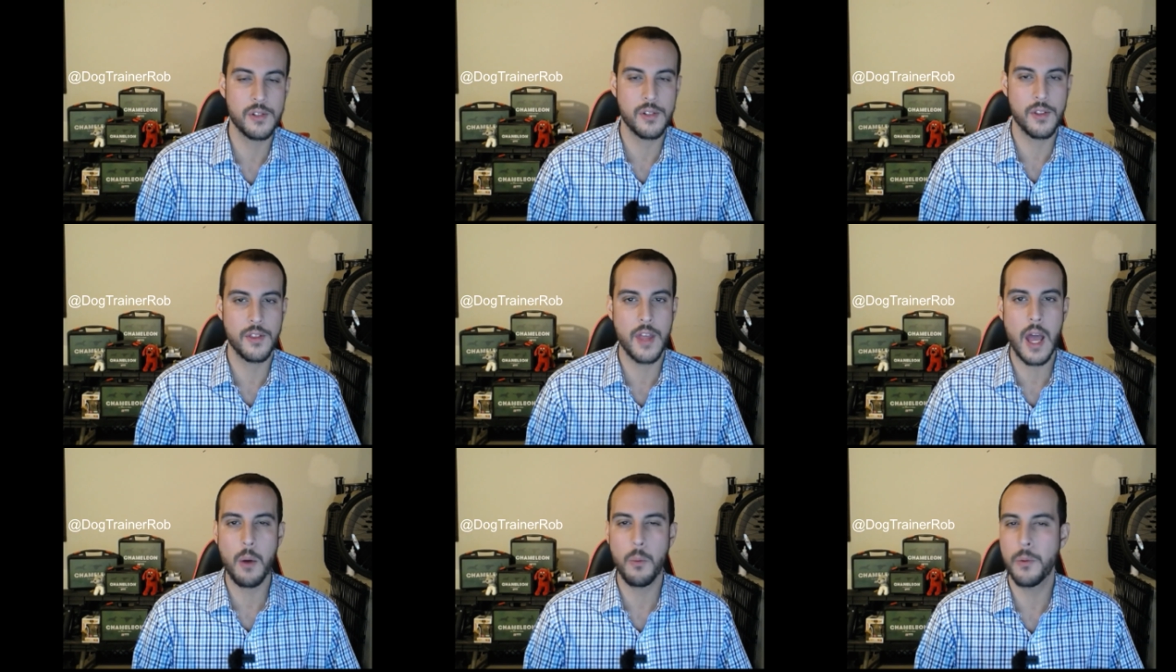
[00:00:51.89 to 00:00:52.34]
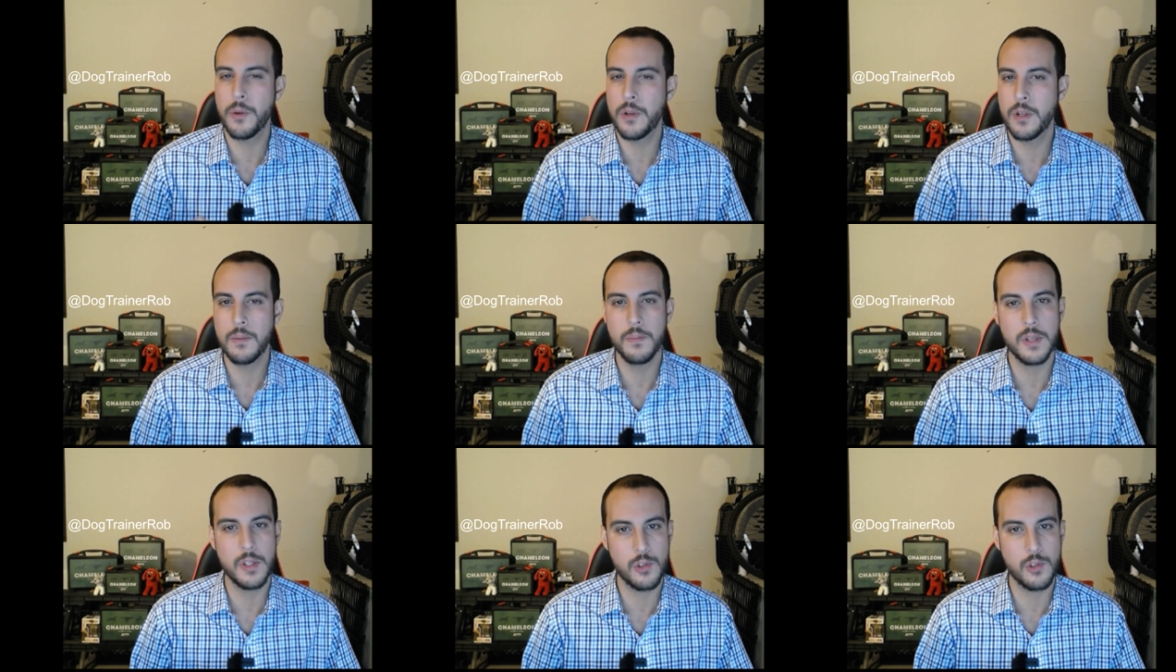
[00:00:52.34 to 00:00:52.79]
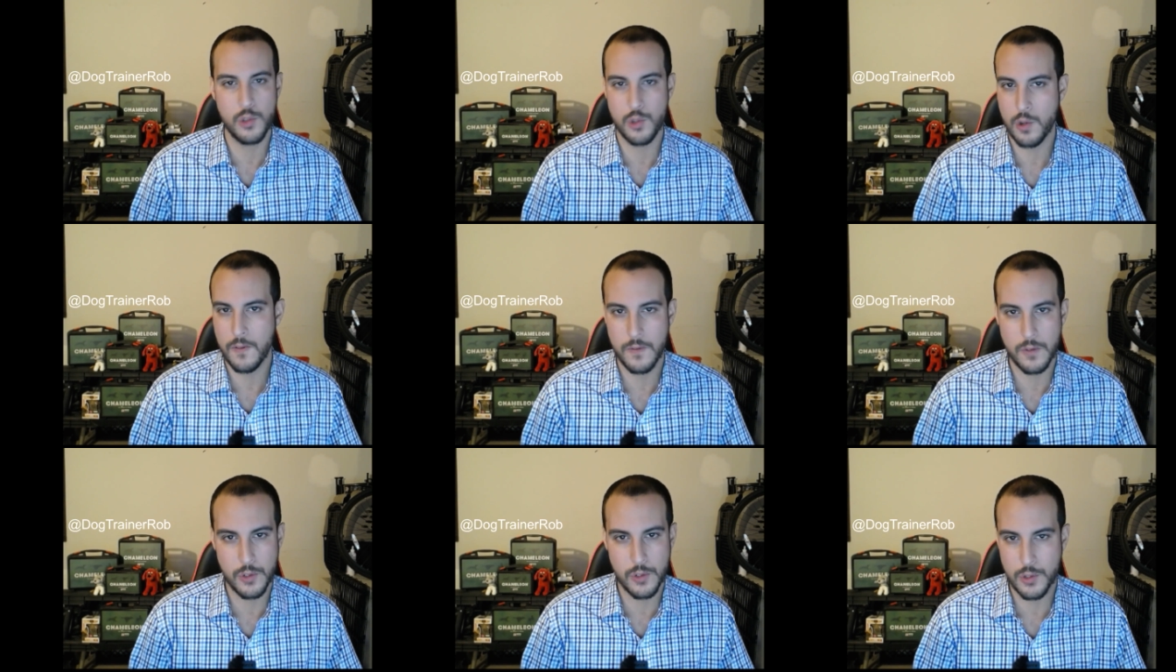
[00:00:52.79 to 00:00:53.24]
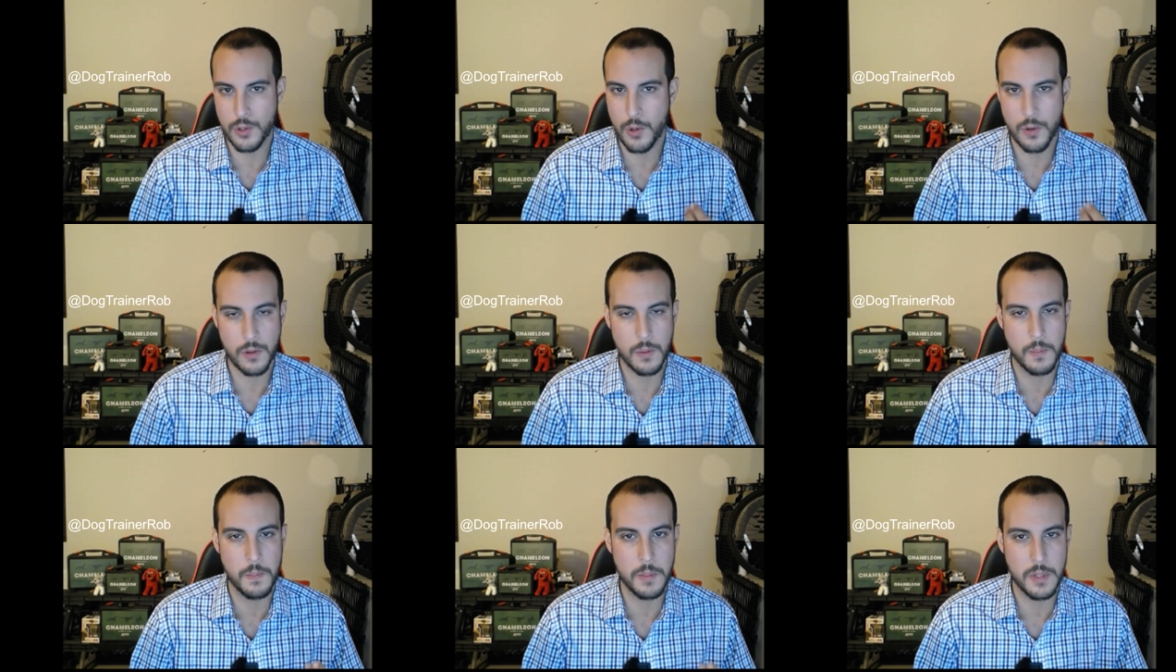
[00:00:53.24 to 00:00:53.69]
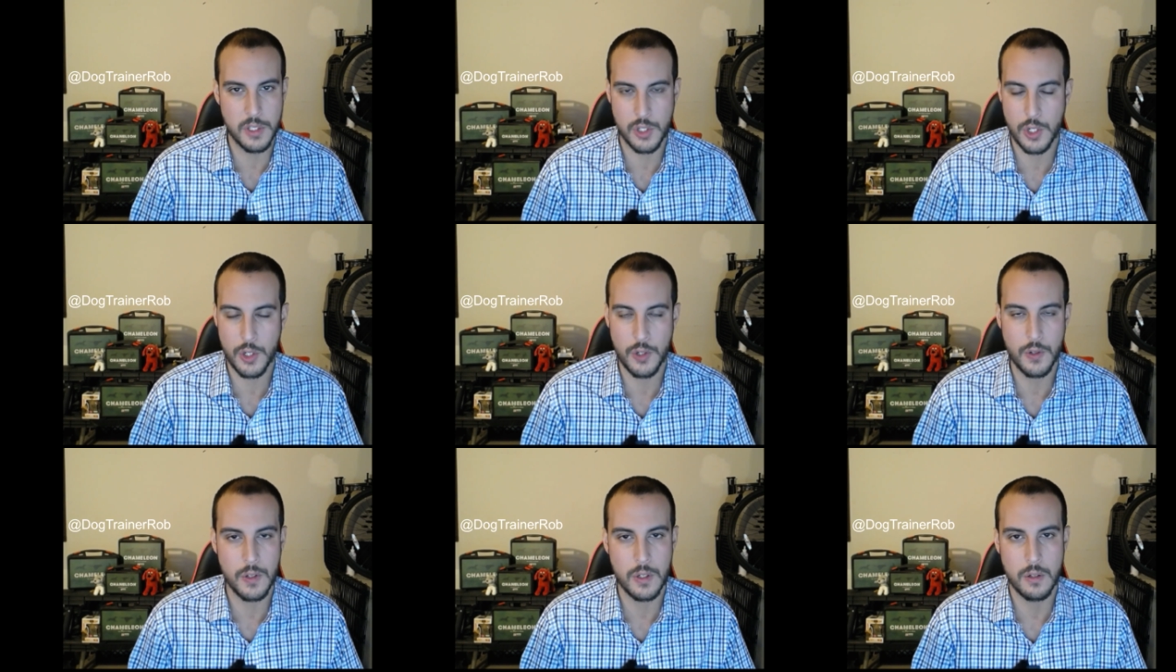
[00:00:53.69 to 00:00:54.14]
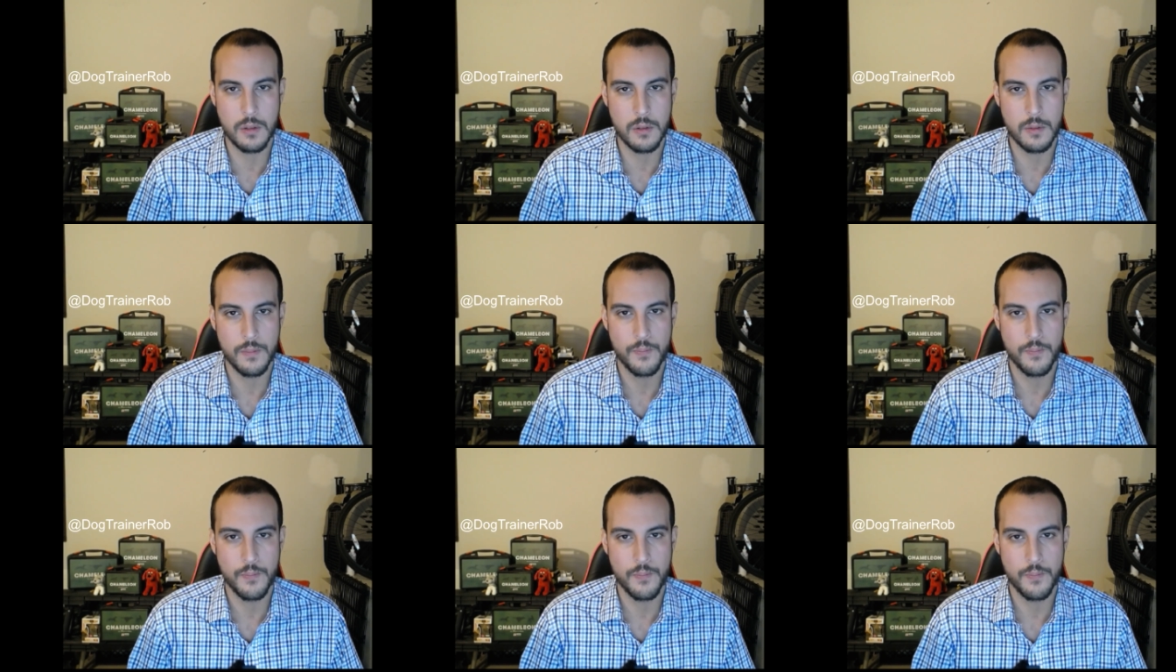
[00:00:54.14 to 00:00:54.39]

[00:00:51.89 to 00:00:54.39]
That wouldn't be service dog material.